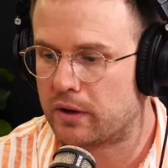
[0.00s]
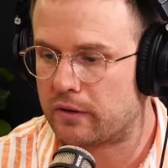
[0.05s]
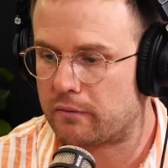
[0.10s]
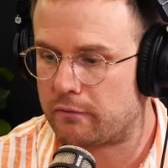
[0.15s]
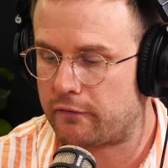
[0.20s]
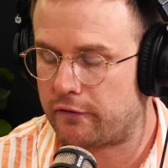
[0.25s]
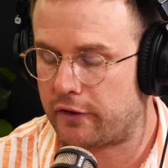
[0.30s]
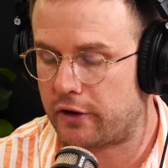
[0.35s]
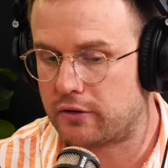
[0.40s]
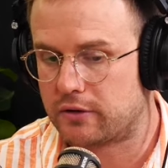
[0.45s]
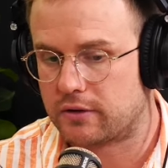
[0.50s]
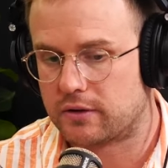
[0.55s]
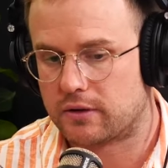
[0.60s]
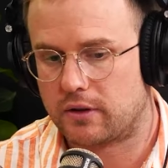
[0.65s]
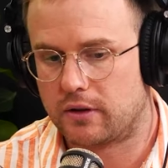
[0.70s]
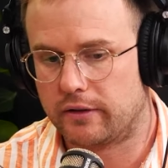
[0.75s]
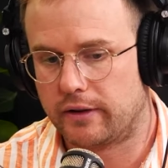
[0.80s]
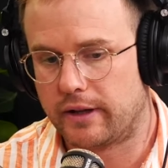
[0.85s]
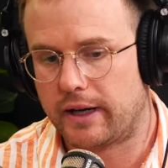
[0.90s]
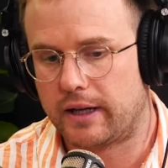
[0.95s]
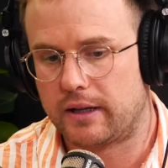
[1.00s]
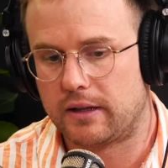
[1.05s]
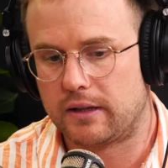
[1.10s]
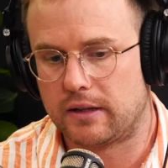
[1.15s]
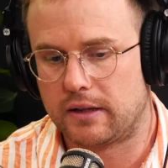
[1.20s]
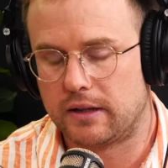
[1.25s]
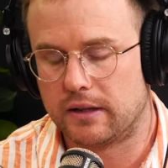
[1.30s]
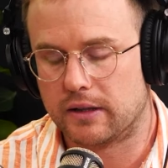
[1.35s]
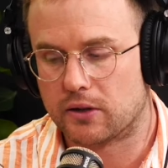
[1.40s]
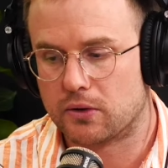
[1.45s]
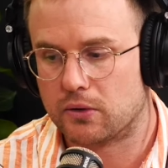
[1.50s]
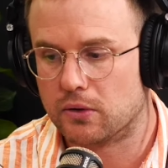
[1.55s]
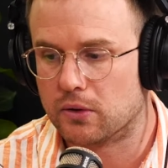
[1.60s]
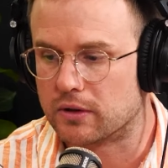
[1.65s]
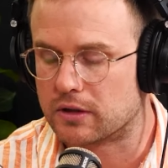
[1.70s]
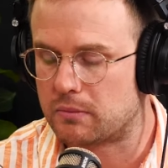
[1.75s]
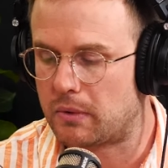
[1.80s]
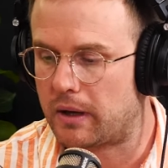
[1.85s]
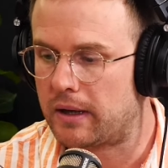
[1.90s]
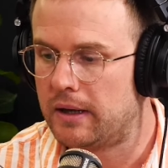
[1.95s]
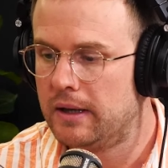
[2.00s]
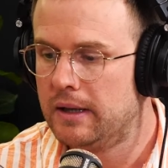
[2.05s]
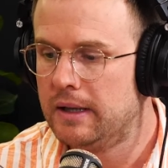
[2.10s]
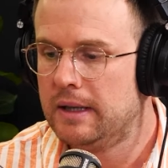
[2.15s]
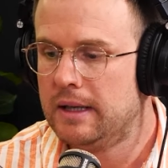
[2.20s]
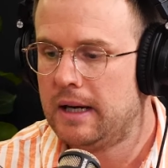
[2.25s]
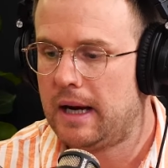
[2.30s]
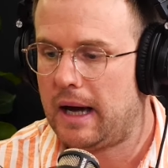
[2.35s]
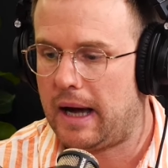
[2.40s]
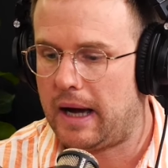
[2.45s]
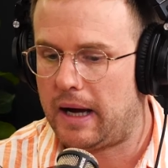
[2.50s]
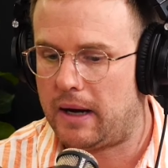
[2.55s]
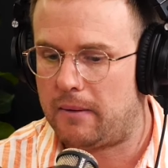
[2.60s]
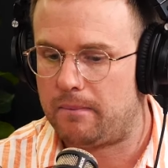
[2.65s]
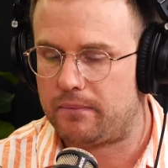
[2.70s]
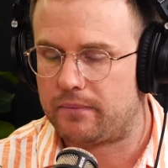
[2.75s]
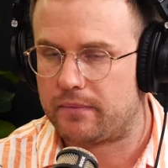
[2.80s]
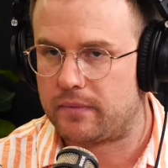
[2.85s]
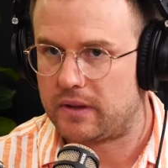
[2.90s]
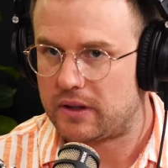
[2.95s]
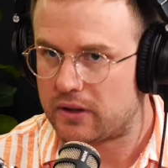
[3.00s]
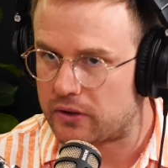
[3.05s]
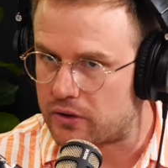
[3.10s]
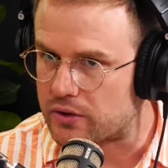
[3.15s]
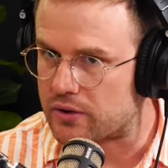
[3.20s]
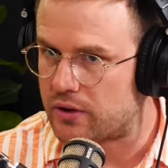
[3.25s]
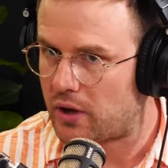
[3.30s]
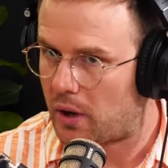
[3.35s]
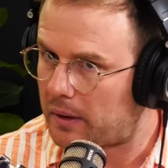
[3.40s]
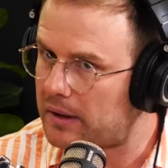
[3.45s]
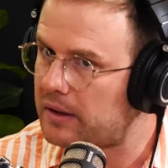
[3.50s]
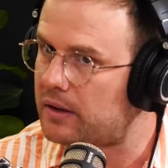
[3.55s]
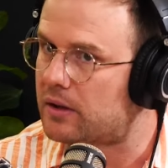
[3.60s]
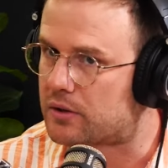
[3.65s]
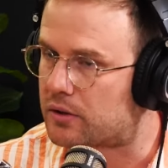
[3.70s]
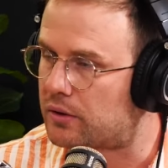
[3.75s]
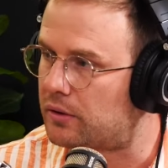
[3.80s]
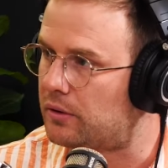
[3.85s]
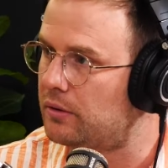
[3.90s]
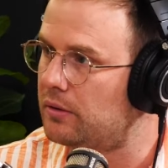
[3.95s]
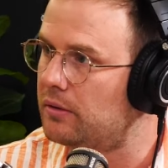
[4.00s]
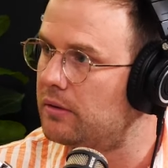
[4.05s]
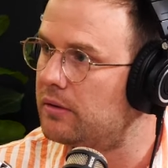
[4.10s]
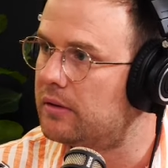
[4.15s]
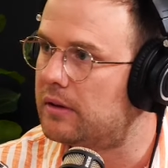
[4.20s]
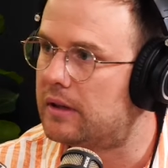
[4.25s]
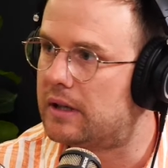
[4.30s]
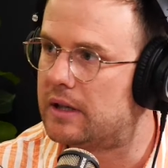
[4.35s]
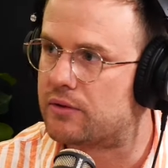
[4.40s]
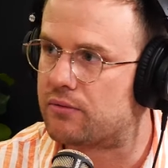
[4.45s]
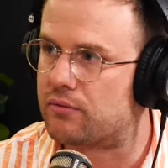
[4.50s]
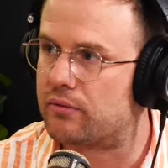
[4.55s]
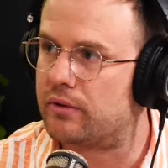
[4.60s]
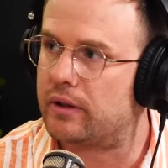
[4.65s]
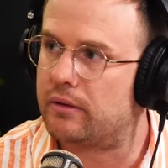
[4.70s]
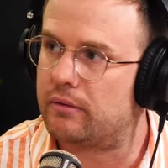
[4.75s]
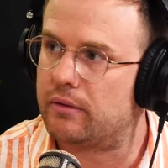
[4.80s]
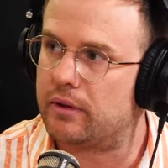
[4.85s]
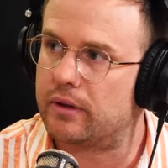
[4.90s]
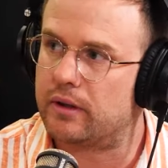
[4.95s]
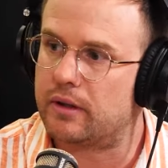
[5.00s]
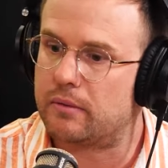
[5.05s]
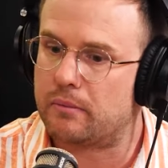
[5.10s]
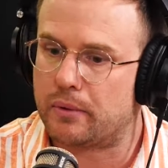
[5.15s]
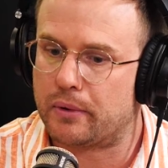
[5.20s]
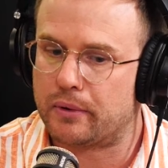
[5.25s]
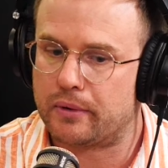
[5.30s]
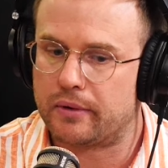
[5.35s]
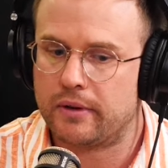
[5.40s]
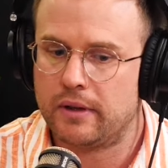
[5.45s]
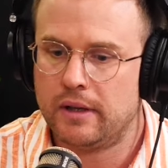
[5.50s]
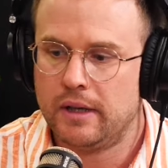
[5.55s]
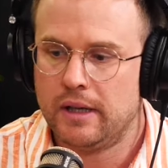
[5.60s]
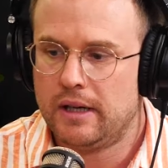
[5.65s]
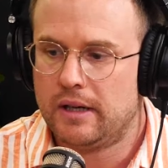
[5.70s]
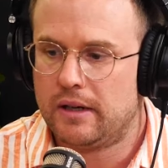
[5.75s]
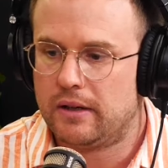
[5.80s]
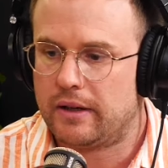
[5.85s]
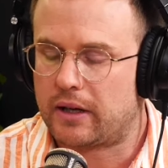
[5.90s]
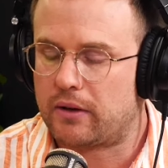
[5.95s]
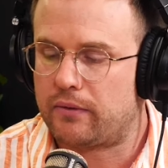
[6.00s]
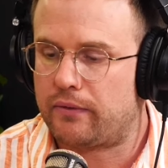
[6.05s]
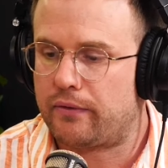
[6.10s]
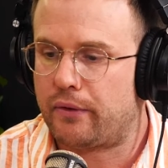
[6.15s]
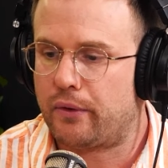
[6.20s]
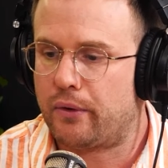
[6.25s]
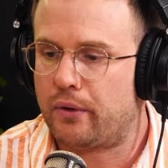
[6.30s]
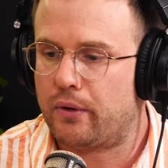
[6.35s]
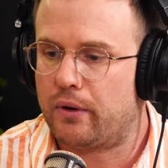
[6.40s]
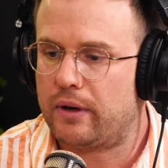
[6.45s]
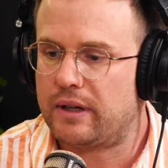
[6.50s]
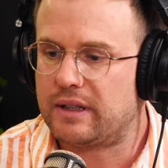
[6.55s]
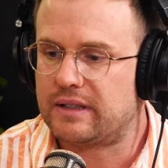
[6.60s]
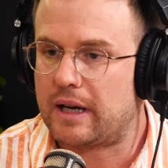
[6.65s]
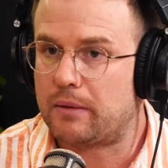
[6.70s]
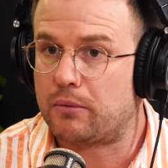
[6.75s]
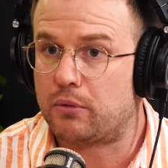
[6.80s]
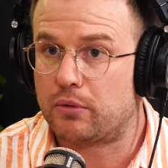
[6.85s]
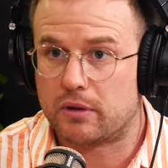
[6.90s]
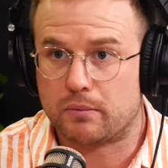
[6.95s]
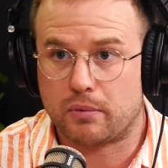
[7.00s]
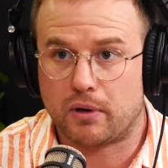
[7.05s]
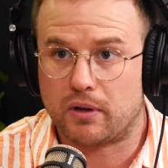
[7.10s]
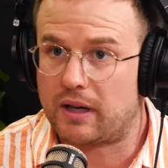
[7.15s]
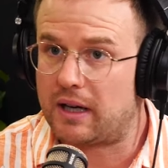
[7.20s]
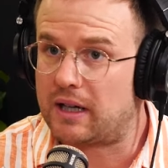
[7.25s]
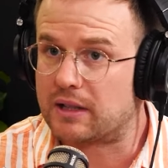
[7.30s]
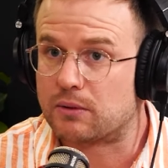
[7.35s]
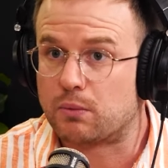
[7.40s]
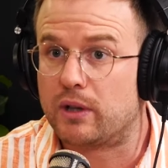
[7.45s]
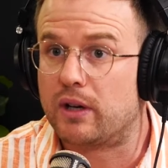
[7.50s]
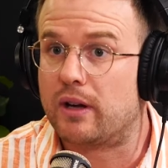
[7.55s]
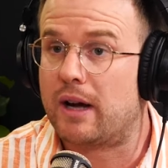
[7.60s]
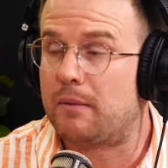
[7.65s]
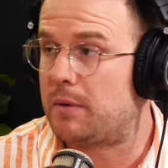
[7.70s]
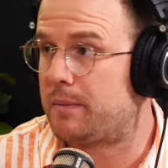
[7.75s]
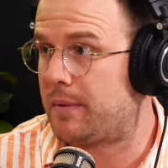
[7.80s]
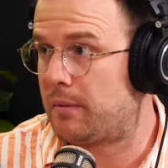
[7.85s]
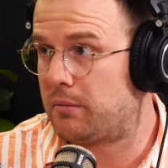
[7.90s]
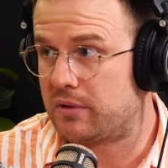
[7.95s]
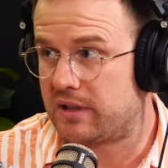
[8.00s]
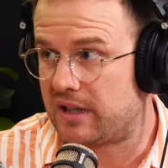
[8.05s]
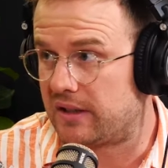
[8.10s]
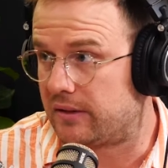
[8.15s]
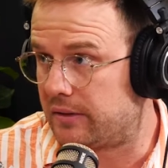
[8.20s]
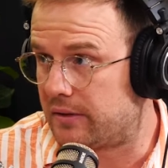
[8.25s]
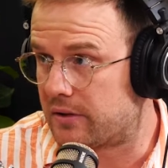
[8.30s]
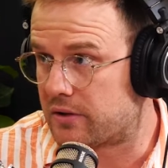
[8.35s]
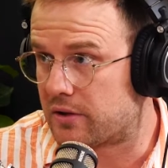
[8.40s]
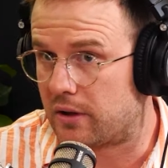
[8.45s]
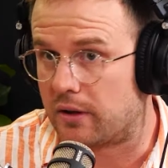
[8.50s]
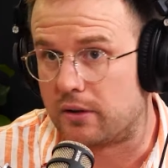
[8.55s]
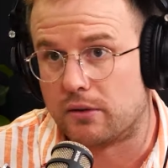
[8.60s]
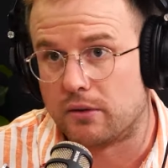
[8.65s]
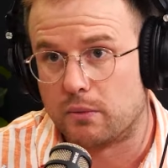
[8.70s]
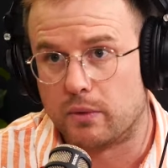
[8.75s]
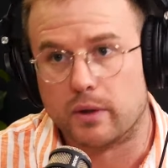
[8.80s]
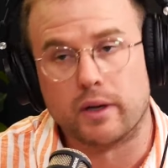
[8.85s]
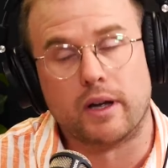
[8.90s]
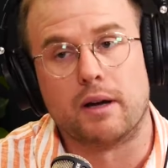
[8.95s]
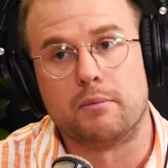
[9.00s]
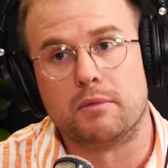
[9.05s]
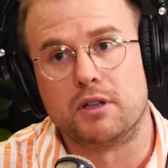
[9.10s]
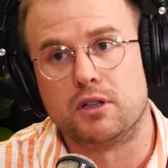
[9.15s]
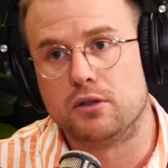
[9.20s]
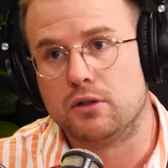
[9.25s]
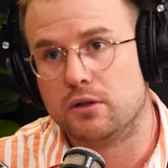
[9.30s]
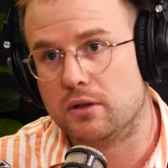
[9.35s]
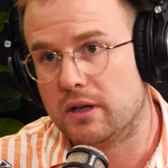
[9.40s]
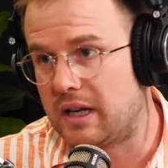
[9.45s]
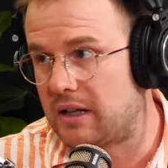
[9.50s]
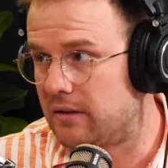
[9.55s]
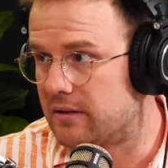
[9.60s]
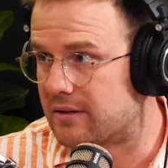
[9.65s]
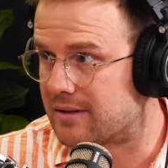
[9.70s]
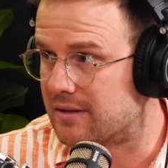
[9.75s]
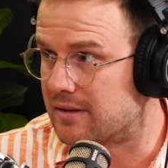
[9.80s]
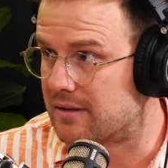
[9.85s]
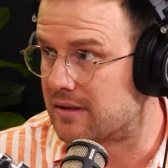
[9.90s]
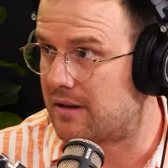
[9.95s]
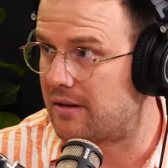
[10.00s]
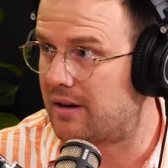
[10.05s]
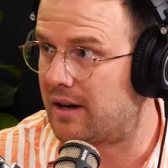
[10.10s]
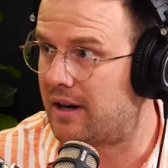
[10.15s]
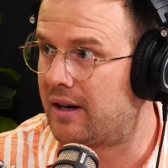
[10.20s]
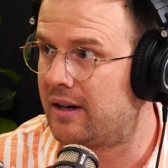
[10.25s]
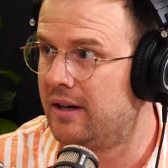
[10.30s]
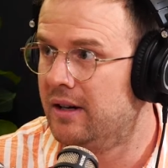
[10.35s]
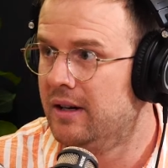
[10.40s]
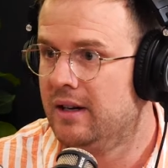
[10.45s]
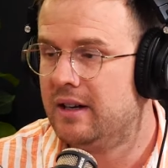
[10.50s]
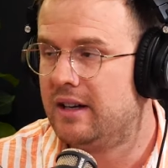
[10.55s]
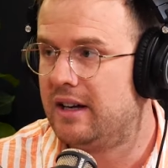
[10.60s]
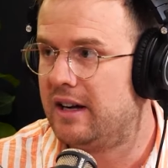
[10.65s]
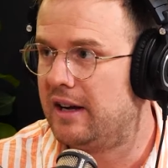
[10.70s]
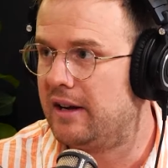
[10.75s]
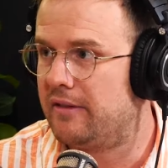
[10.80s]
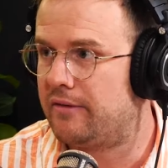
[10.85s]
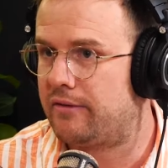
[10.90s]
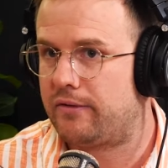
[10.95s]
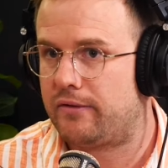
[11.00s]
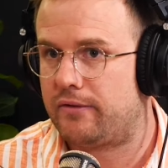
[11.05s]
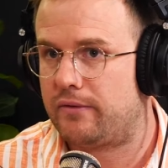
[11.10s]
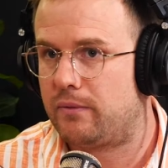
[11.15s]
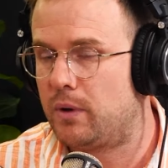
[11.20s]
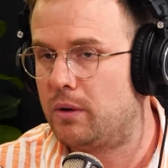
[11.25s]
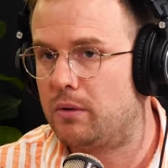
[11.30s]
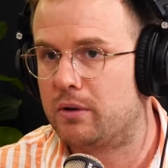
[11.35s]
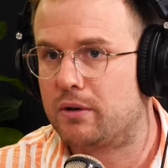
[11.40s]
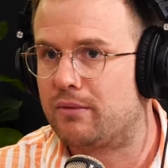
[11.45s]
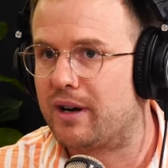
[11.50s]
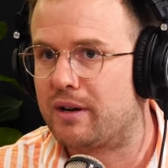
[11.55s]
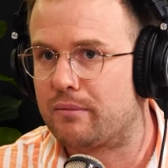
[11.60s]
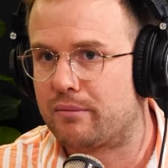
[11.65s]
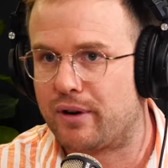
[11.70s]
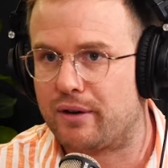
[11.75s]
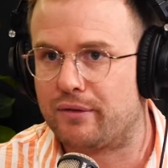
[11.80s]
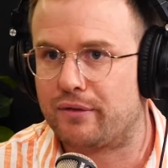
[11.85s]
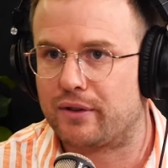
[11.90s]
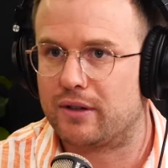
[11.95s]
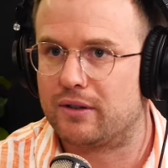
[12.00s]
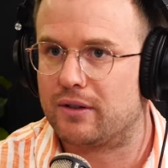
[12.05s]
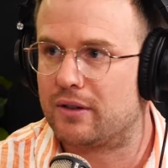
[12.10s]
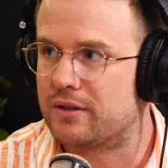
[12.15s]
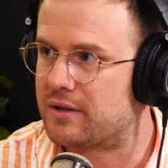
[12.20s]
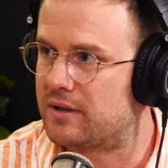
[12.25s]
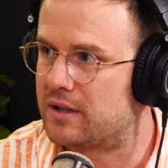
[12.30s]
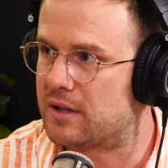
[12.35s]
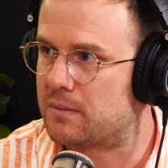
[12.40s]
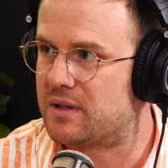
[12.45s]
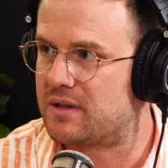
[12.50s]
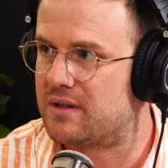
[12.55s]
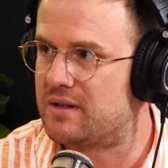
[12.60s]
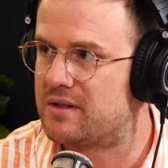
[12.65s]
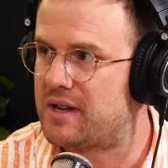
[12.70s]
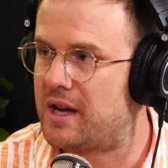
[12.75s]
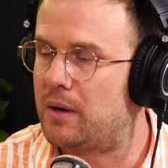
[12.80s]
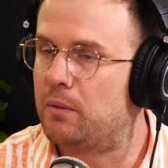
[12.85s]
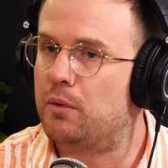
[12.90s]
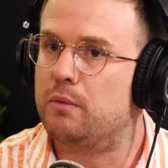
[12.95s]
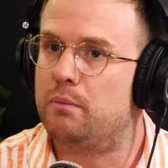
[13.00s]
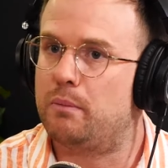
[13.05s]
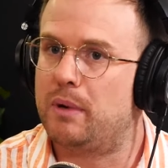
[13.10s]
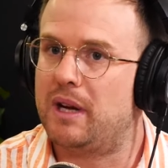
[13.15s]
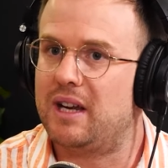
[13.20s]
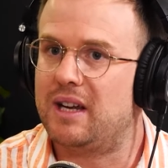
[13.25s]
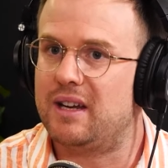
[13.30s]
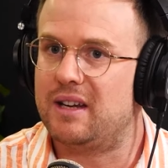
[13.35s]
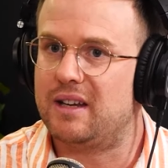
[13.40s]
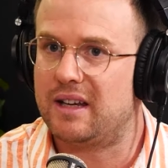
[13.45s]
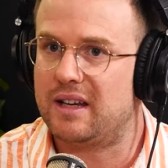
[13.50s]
with folks on that in the course, but um, just knowing the two is really, really important. Yeah. Like, for example, with the podcast, we know how many people download the show. We know how many unique listeners there are. If we were to run a profit and loss in this business, it would be